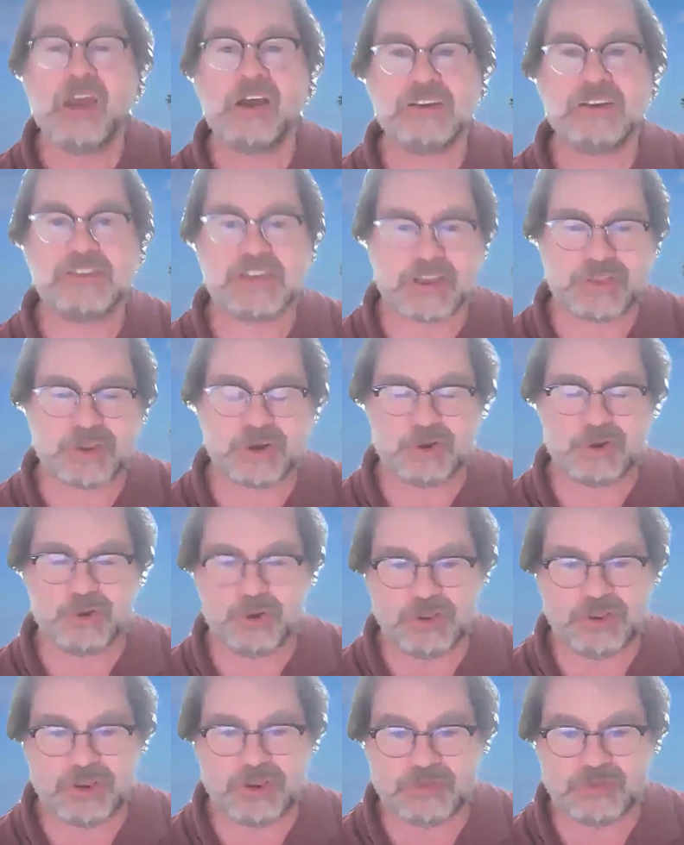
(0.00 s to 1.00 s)
is that the
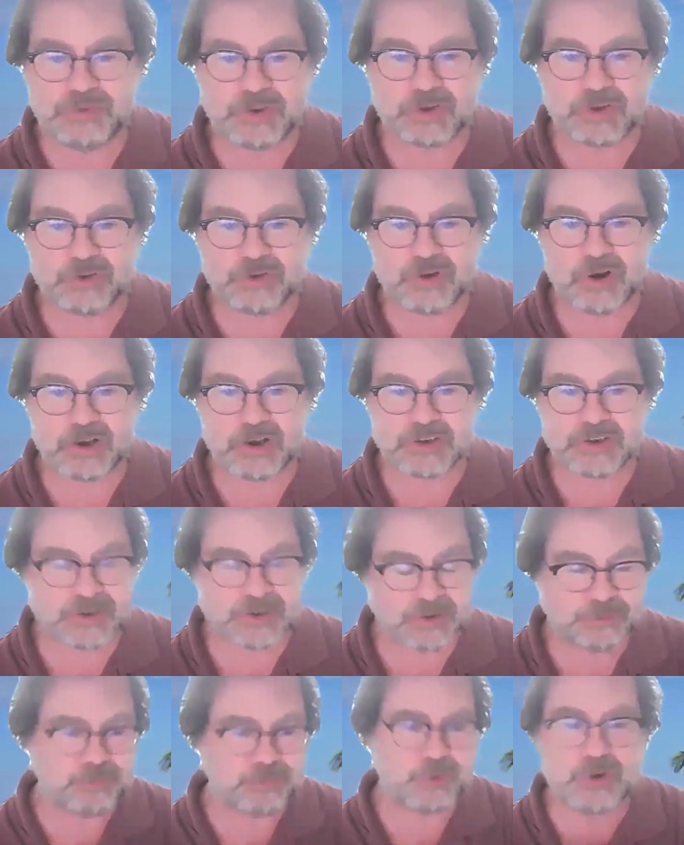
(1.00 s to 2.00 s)
good thief on the cross,
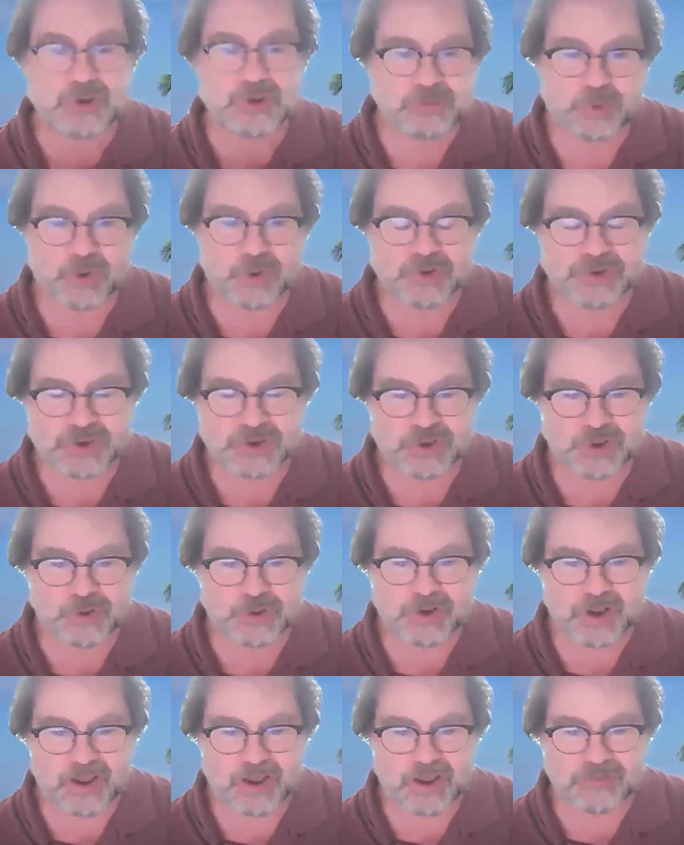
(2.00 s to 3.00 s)
the first person to
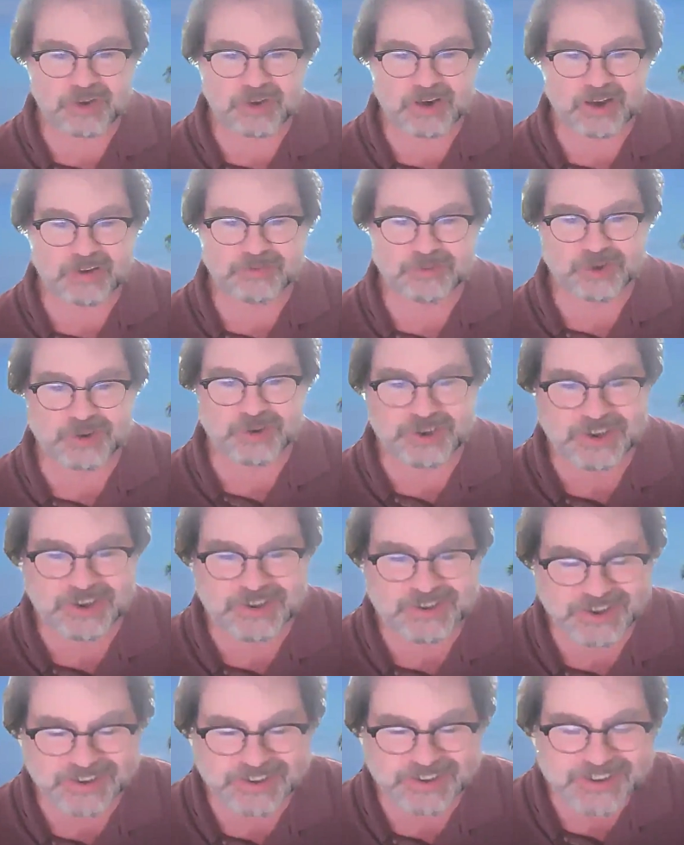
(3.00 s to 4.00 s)
go to heaven after
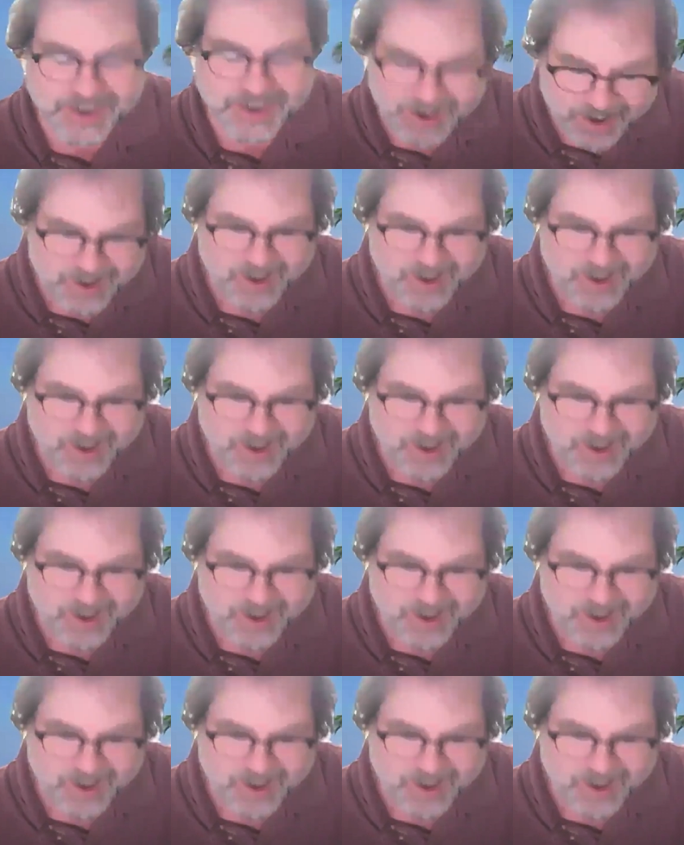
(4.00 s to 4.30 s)
Jesus,